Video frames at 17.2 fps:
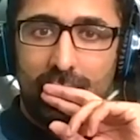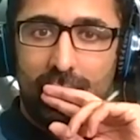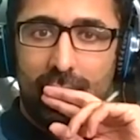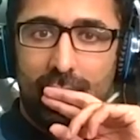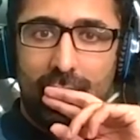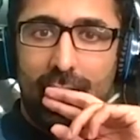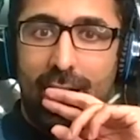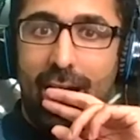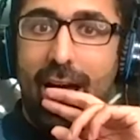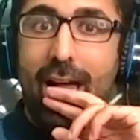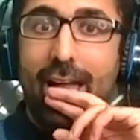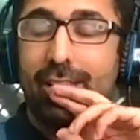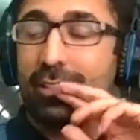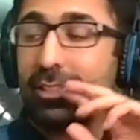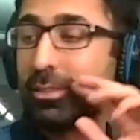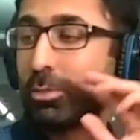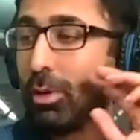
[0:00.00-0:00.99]
yeah. I
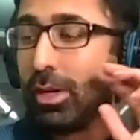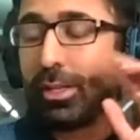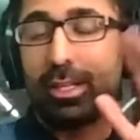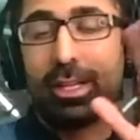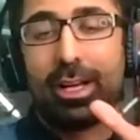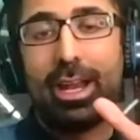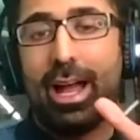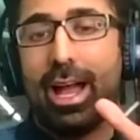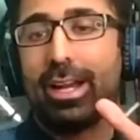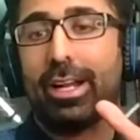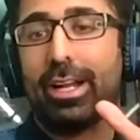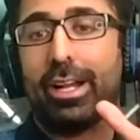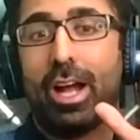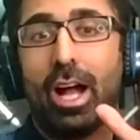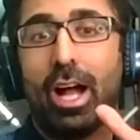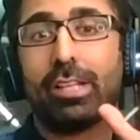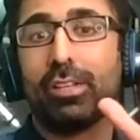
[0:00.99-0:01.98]
swear to God, I did
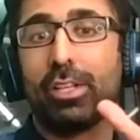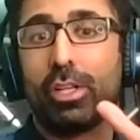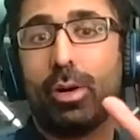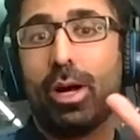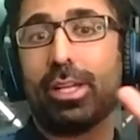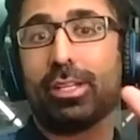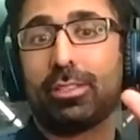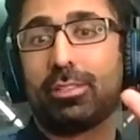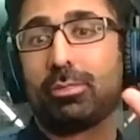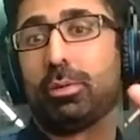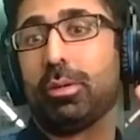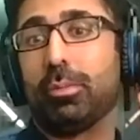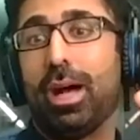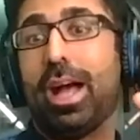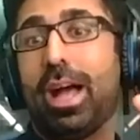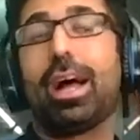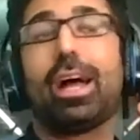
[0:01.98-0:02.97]
not even know I could
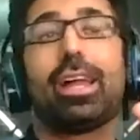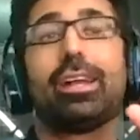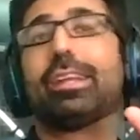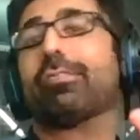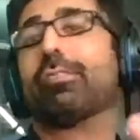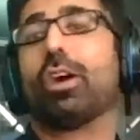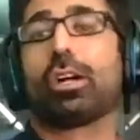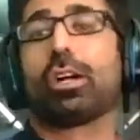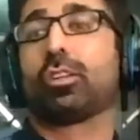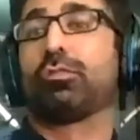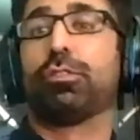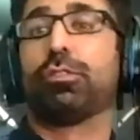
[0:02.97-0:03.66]
swim. I, I didn't even know I could